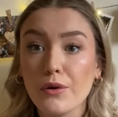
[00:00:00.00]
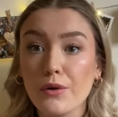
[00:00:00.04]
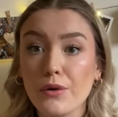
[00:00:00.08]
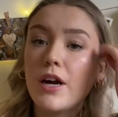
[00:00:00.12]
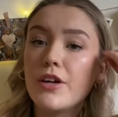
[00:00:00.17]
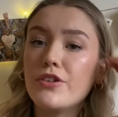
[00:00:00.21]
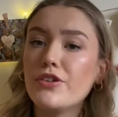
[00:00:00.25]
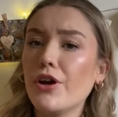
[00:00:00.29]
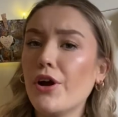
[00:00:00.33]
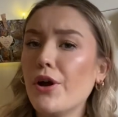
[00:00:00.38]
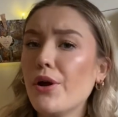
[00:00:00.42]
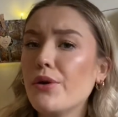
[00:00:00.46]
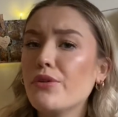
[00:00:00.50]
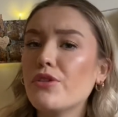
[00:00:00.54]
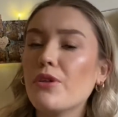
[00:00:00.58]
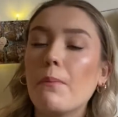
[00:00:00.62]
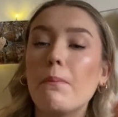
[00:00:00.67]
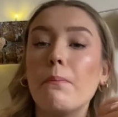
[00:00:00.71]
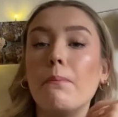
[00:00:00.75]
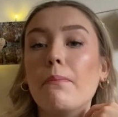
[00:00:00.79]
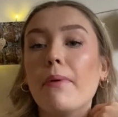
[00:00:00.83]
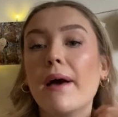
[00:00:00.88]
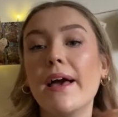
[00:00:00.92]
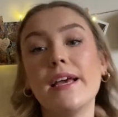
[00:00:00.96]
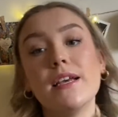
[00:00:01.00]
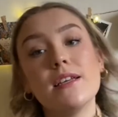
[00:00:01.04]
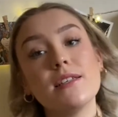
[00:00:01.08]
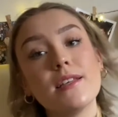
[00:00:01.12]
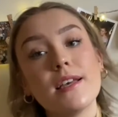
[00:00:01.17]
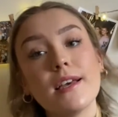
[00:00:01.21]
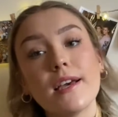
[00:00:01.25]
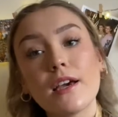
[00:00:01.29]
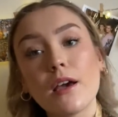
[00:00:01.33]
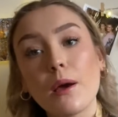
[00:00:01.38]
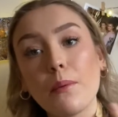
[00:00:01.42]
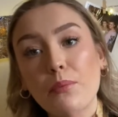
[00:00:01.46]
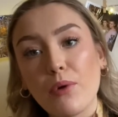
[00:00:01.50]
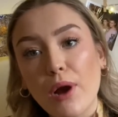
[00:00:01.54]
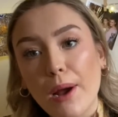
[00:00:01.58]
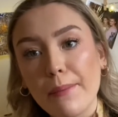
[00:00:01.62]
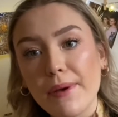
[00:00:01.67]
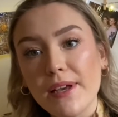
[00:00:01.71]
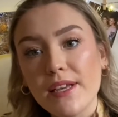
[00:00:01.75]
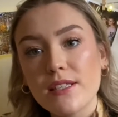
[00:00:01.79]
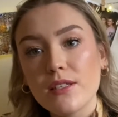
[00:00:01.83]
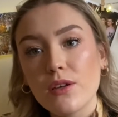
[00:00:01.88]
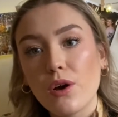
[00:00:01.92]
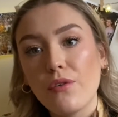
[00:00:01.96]
I know the basic
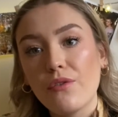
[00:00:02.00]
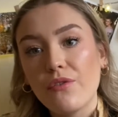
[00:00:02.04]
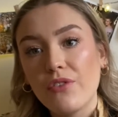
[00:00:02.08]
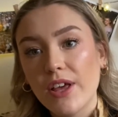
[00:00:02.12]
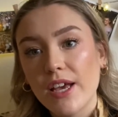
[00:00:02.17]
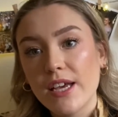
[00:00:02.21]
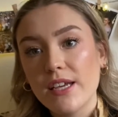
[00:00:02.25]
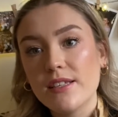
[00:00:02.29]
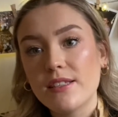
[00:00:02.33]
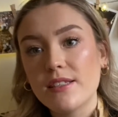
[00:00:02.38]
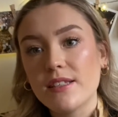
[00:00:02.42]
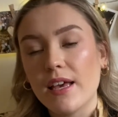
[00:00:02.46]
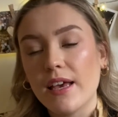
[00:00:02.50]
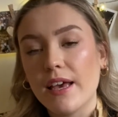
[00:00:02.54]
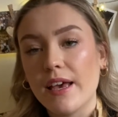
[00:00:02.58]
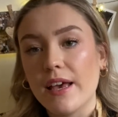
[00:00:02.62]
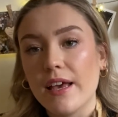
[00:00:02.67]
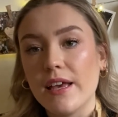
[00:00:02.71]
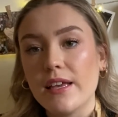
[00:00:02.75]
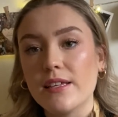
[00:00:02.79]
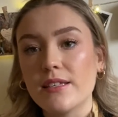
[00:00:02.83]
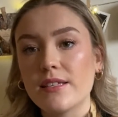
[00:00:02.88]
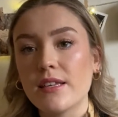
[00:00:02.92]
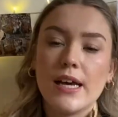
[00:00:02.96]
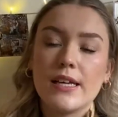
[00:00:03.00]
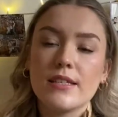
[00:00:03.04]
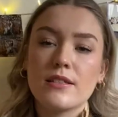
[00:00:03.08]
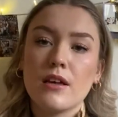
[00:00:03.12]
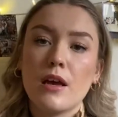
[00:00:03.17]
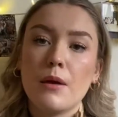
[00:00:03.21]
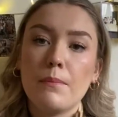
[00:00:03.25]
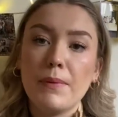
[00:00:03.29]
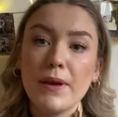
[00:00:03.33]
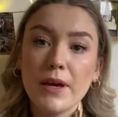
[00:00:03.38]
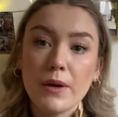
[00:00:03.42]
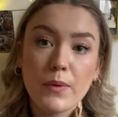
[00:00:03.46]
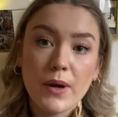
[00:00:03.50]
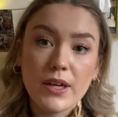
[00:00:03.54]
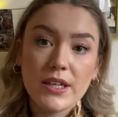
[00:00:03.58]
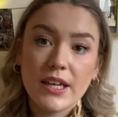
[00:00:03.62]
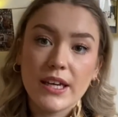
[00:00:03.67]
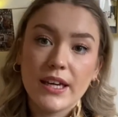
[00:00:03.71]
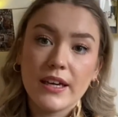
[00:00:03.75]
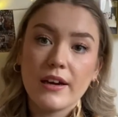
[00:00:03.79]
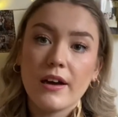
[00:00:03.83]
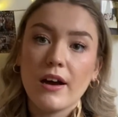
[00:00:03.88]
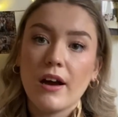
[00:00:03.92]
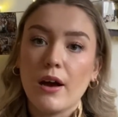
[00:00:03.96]
premise of this is there's a big
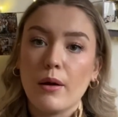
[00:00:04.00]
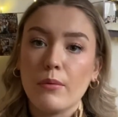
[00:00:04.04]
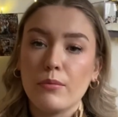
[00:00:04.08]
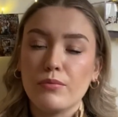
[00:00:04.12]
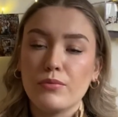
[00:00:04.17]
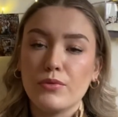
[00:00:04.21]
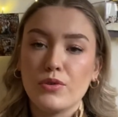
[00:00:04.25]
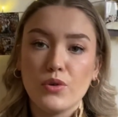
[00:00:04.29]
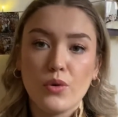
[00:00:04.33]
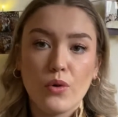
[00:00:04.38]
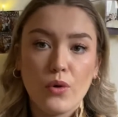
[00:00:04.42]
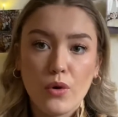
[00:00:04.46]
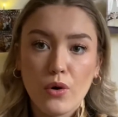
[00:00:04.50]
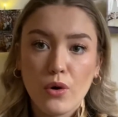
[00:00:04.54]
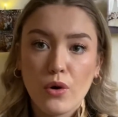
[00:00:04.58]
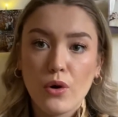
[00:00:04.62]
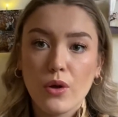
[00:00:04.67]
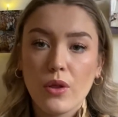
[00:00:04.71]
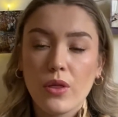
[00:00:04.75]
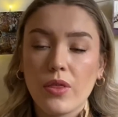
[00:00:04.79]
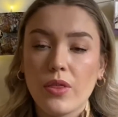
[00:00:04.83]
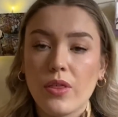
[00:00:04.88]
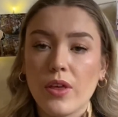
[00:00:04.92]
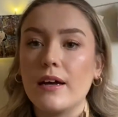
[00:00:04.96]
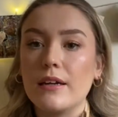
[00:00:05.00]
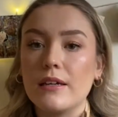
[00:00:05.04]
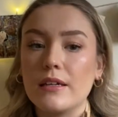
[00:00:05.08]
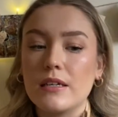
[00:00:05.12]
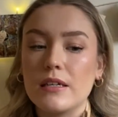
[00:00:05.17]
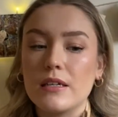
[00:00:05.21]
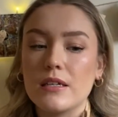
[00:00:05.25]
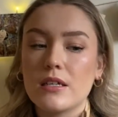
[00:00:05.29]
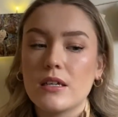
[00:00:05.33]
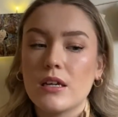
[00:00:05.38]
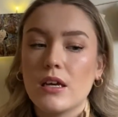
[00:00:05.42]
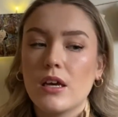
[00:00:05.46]
wedding up north and